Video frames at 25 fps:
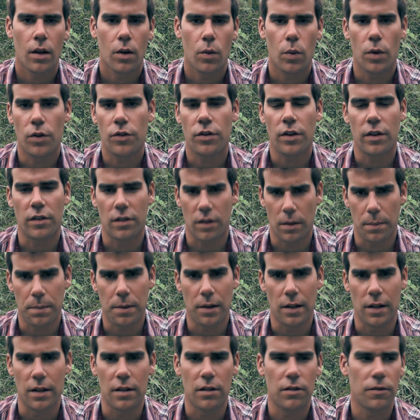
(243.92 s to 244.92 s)
which is the
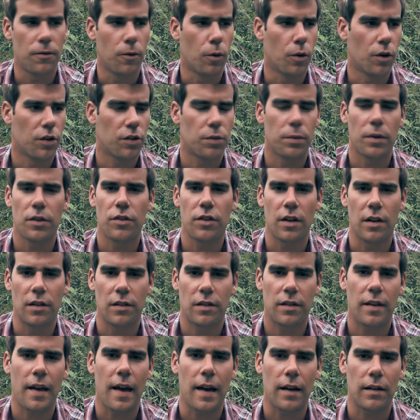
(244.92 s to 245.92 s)
police force, which
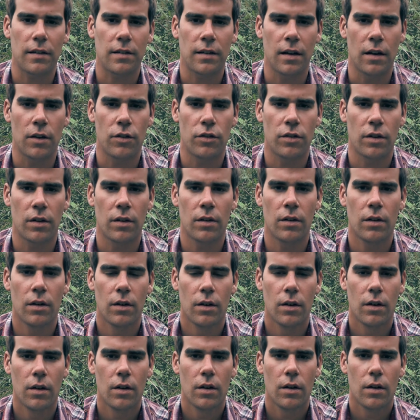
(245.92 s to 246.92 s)
is taxation.
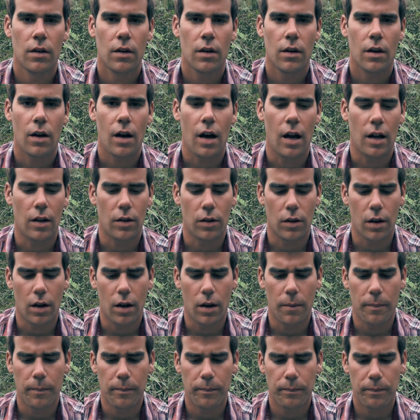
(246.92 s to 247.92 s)

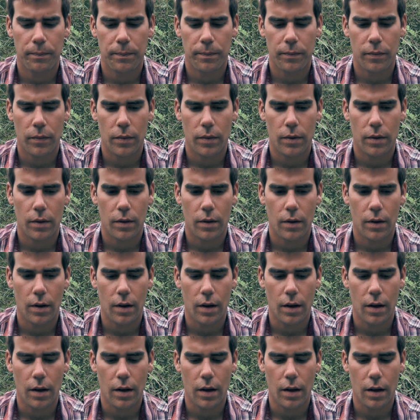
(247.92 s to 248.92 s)
And
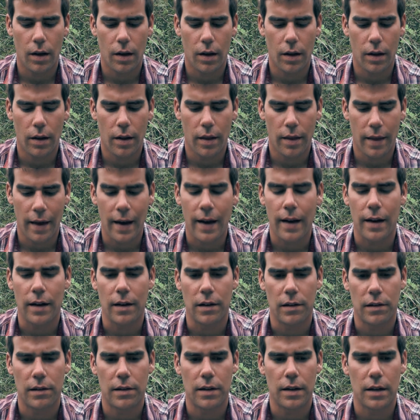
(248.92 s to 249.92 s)
that
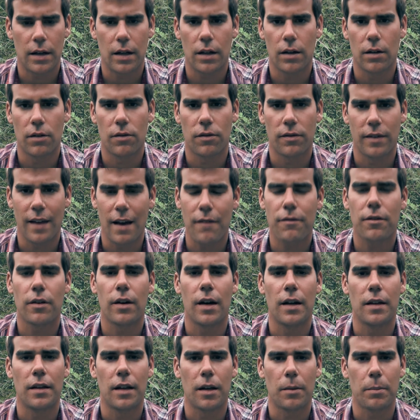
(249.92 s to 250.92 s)
is the kind of
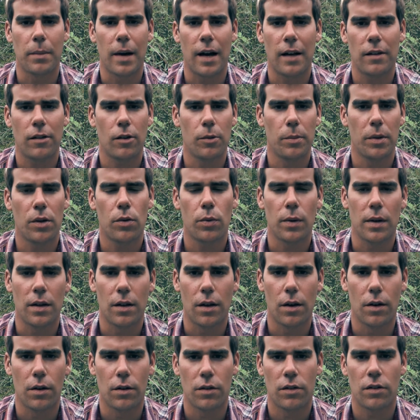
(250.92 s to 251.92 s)
never-ending battle
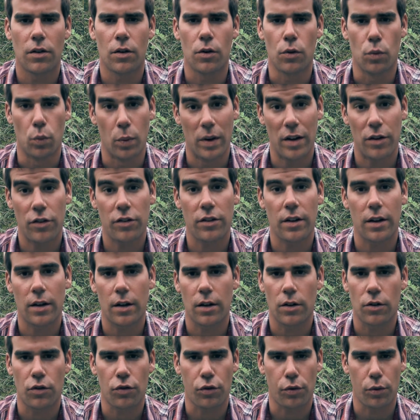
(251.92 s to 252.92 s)
between those who wish to
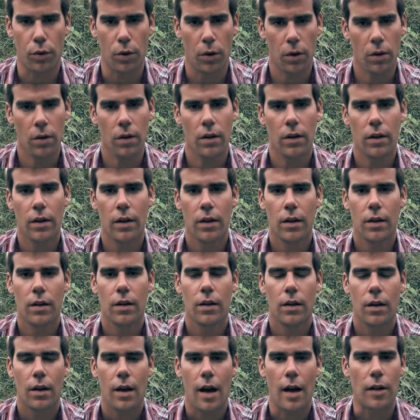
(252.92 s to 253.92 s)
control
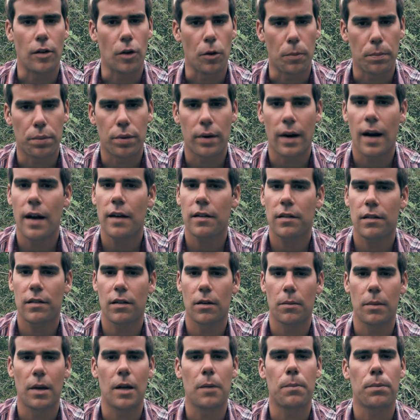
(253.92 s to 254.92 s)
and
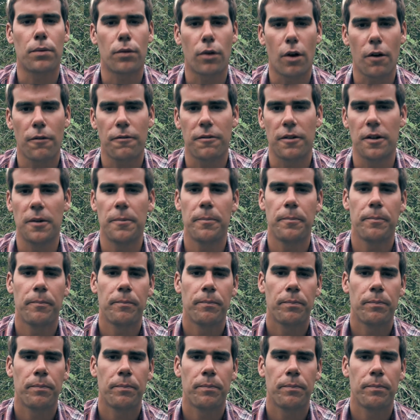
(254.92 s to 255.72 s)
oppress and make profit,